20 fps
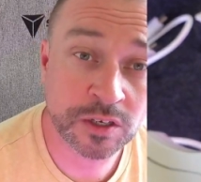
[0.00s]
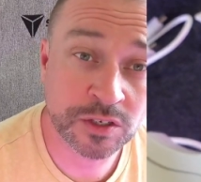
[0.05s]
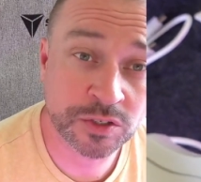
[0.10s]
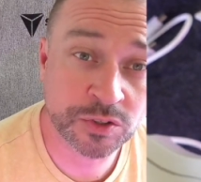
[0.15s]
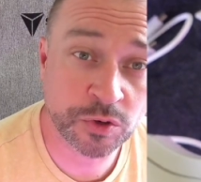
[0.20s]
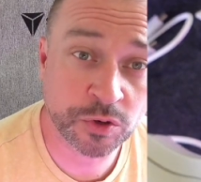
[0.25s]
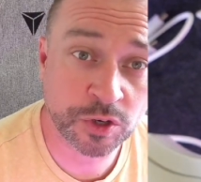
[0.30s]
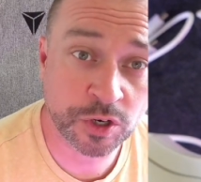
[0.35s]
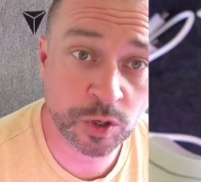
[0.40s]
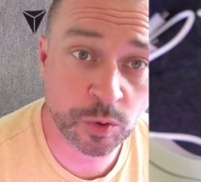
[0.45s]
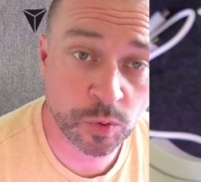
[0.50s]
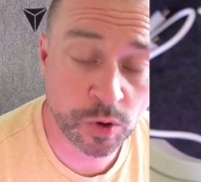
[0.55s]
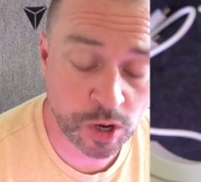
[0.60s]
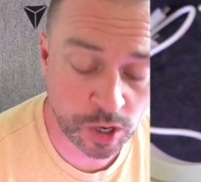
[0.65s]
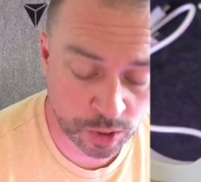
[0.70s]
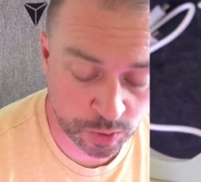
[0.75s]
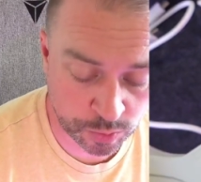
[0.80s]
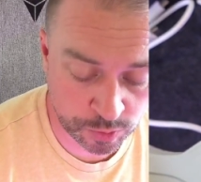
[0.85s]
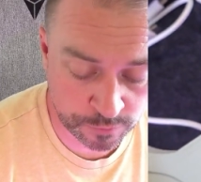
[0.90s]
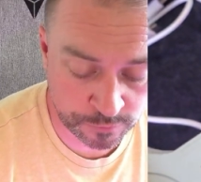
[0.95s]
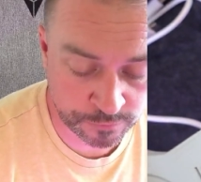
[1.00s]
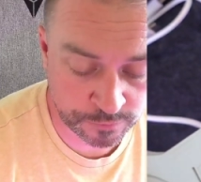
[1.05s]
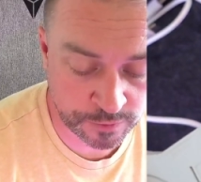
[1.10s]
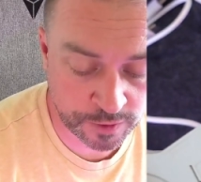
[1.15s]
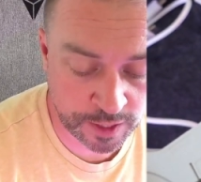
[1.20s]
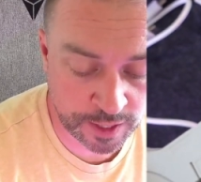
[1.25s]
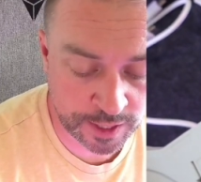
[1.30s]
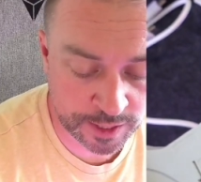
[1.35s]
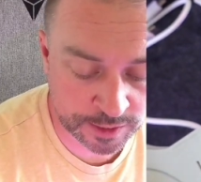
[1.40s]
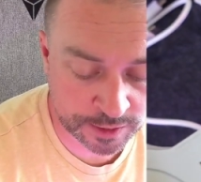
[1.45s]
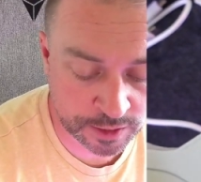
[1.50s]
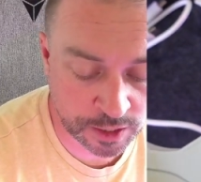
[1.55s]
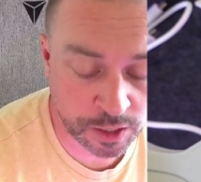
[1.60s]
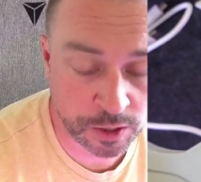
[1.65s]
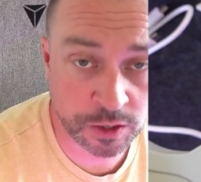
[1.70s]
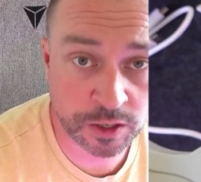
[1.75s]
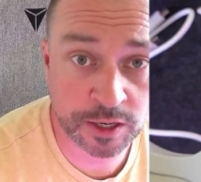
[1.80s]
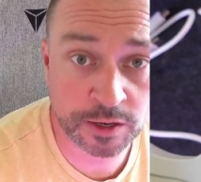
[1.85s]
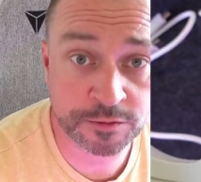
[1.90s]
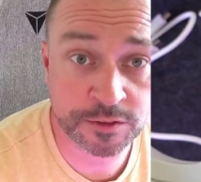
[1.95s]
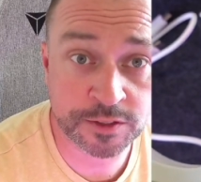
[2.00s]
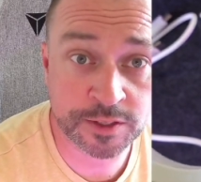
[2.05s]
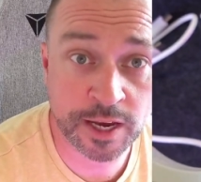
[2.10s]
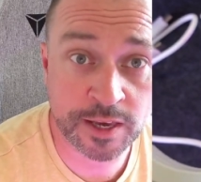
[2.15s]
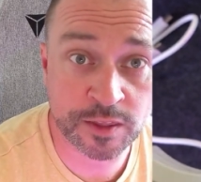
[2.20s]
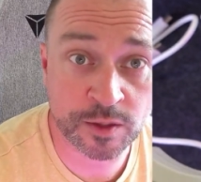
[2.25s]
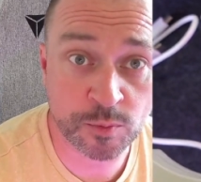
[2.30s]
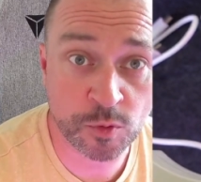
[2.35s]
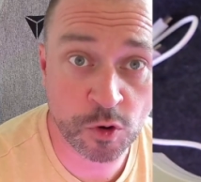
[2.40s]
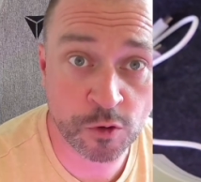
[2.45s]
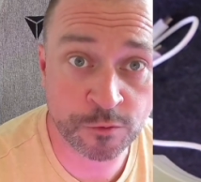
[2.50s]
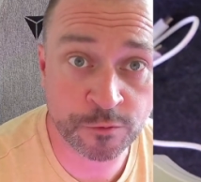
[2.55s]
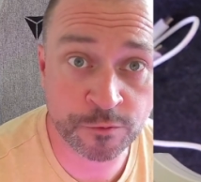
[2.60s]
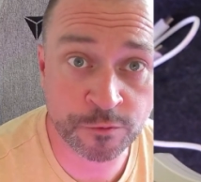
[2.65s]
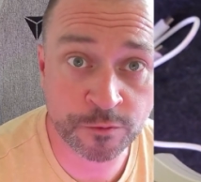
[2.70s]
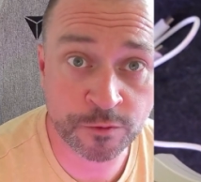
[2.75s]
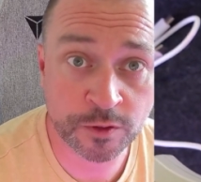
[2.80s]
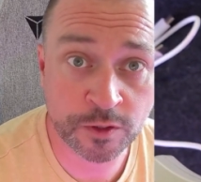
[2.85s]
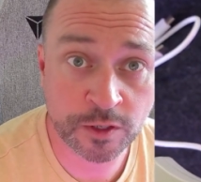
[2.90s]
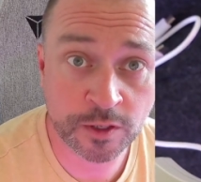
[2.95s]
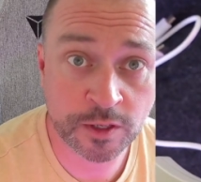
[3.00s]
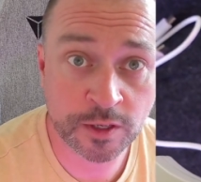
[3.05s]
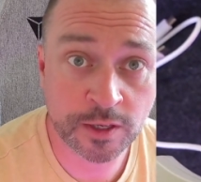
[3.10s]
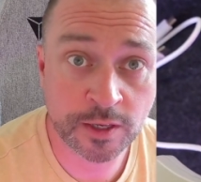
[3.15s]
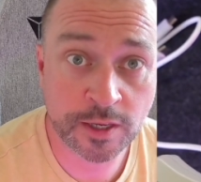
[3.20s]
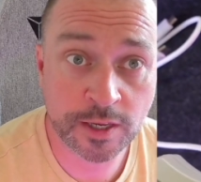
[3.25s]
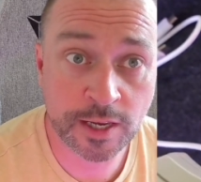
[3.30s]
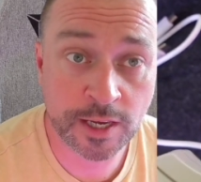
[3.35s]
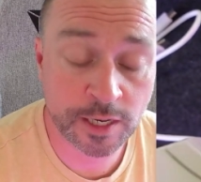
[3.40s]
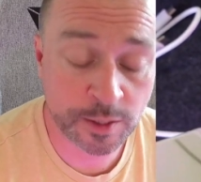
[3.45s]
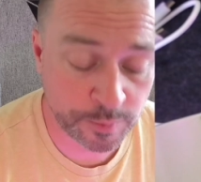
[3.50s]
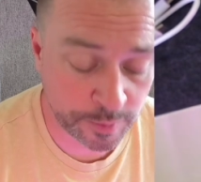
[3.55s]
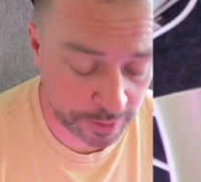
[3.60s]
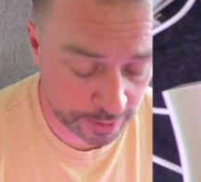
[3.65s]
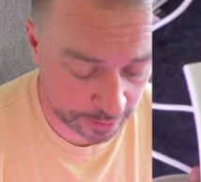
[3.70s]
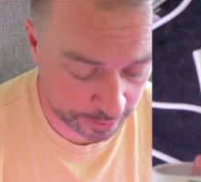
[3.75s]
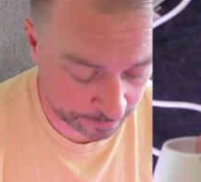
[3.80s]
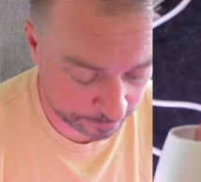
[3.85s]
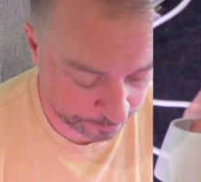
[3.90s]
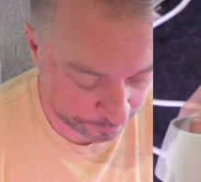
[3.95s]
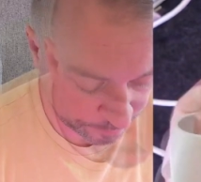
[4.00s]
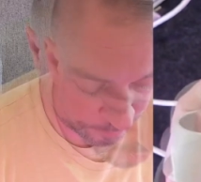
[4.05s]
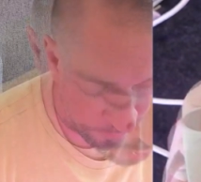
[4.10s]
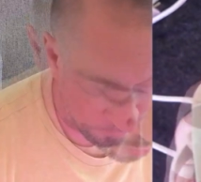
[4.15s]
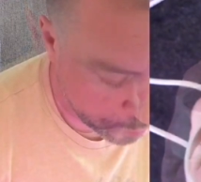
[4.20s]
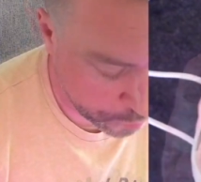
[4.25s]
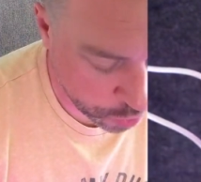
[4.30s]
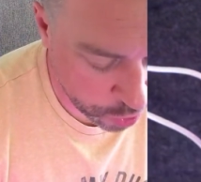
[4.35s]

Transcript: it's not going to work with these, so I'm going to have to take them off in a minute. We've